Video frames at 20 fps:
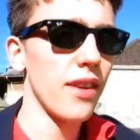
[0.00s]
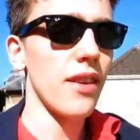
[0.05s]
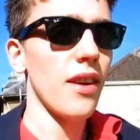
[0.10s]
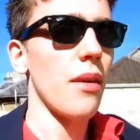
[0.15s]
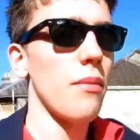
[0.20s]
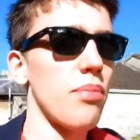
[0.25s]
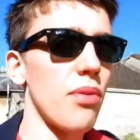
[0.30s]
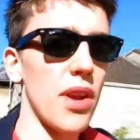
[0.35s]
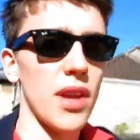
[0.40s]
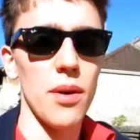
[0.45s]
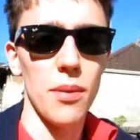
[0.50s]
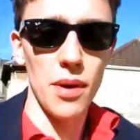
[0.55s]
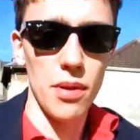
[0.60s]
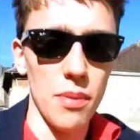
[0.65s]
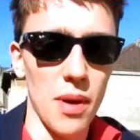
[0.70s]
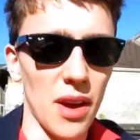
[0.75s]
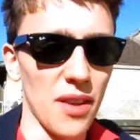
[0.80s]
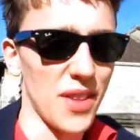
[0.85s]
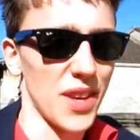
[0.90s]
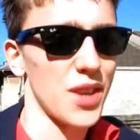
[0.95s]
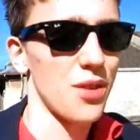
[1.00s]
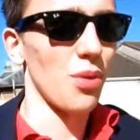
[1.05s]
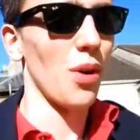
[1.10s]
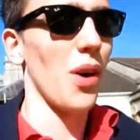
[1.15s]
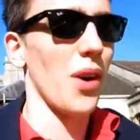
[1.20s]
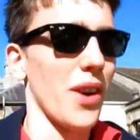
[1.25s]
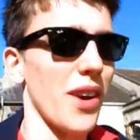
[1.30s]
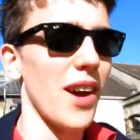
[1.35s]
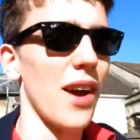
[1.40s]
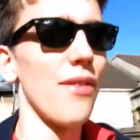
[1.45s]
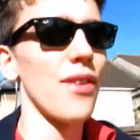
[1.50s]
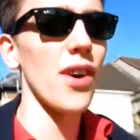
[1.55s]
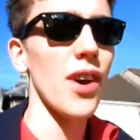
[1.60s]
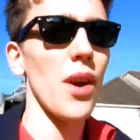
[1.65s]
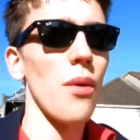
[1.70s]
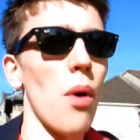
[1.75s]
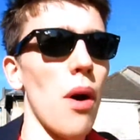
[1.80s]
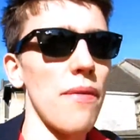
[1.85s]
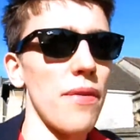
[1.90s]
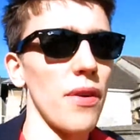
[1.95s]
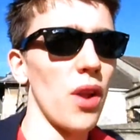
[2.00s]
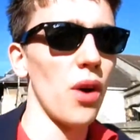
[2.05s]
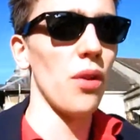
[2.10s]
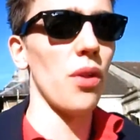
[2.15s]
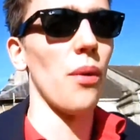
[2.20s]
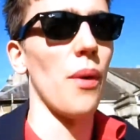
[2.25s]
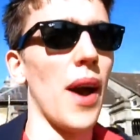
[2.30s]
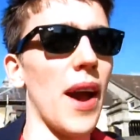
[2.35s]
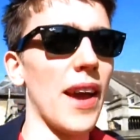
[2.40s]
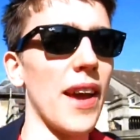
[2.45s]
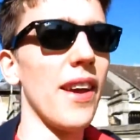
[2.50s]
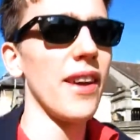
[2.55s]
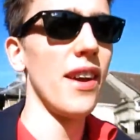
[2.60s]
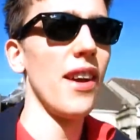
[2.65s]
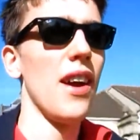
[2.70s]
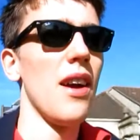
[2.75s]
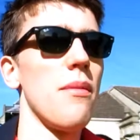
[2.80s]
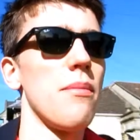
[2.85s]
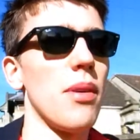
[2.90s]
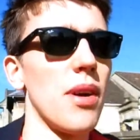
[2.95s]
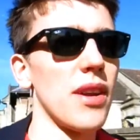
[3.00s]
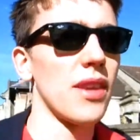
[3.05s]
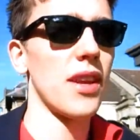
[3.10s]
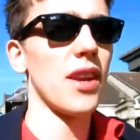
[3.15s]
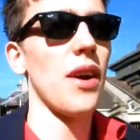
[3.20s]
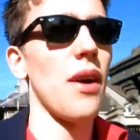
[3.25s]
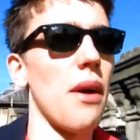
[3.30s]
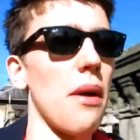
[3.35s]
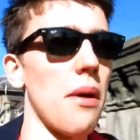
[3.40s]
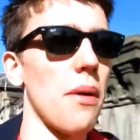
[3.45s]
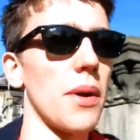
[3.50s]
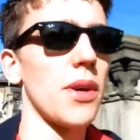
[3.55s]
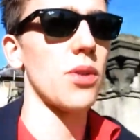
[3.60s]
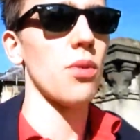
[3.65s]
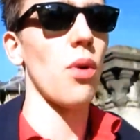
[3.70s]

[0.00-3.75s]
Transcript: and bring you with me on this walk. I'm not going to waffle all the way, but you know I always